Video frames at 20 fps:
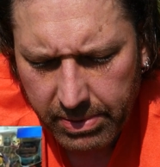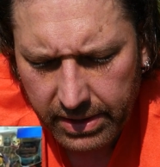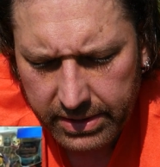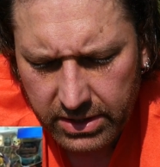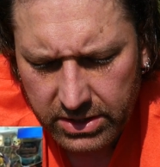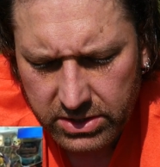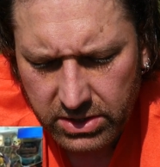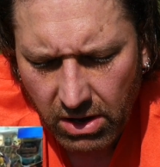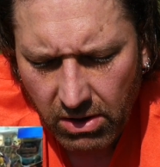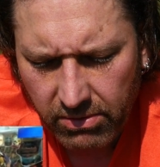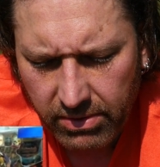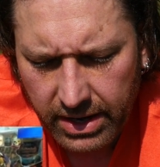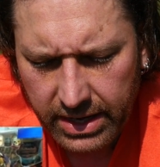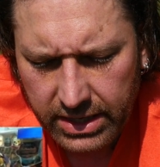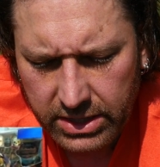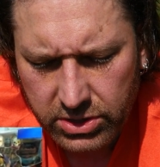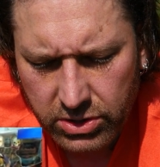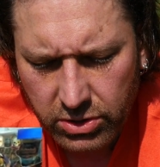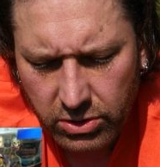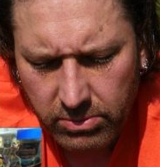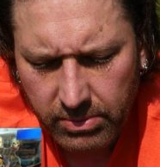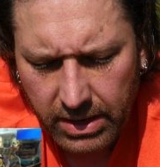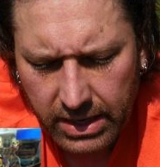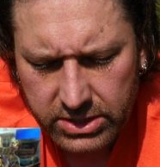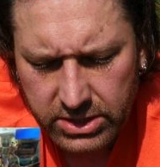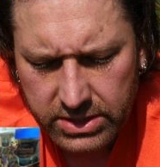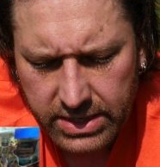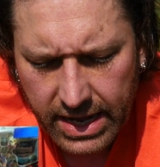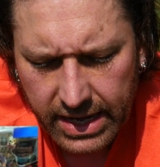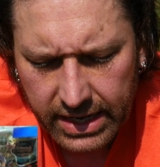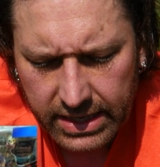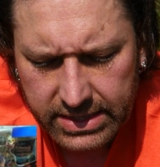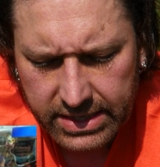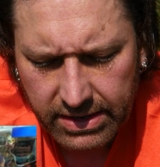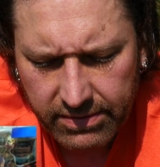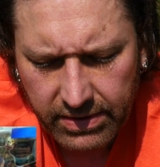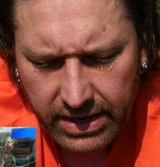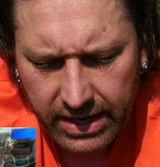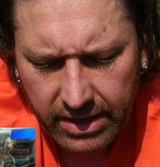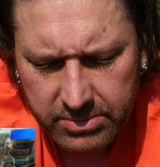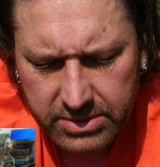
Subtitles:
But there's already too much negativity.